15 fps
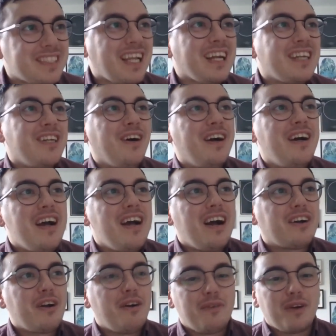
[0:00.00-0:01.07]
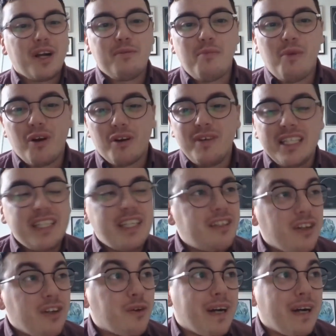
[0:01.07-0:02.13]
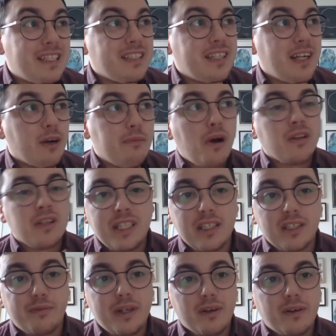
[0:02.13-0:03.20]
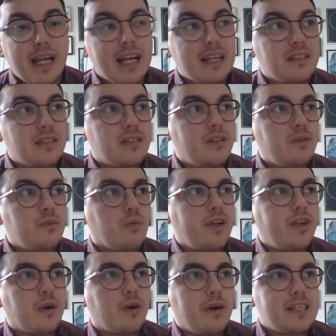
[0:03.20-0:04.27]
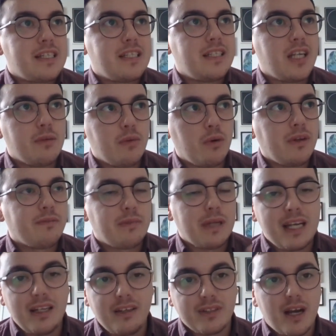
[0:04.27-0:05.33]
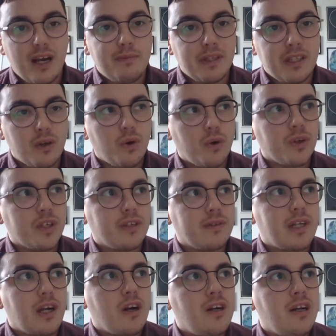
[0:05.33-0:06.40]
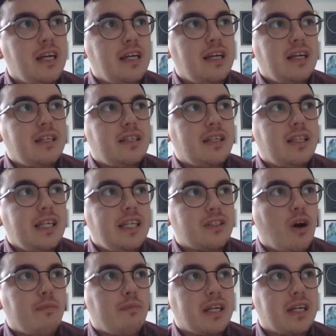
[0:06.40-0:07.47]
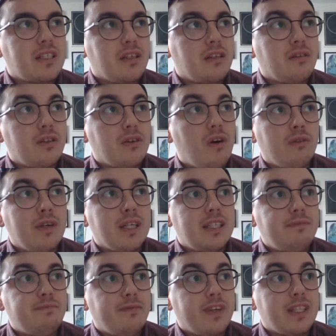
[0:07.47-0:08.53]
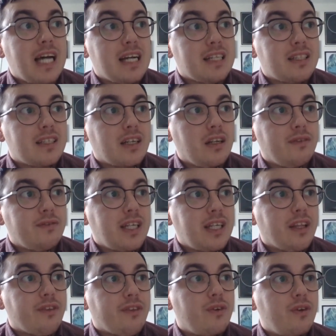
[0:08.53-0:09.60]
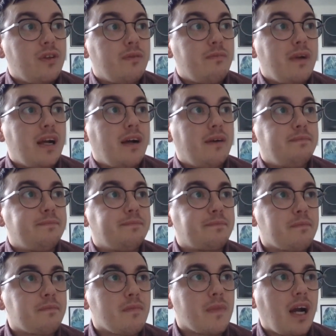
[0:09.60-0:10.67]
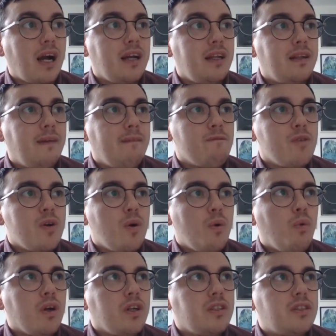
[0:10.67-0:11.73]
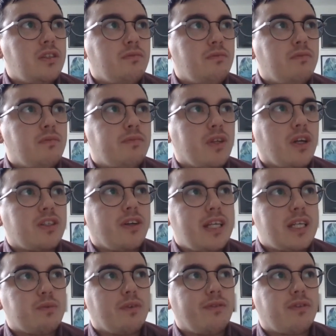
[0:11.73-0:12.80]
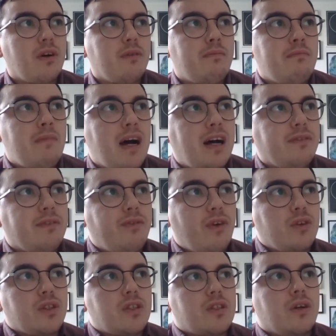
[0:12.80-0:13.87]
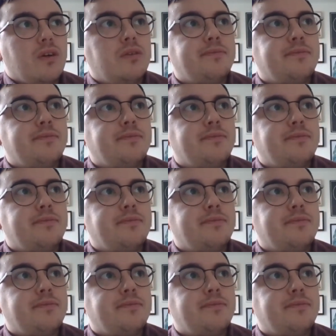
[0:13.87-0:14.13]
So a couple more really good questions here. Apologies if we don't get to one of your questions here, but we'll have plenty of time in the course to return to these topics. They're all really fantastic. I'd love to get through them. I wanted to touch on this one from Alfonso,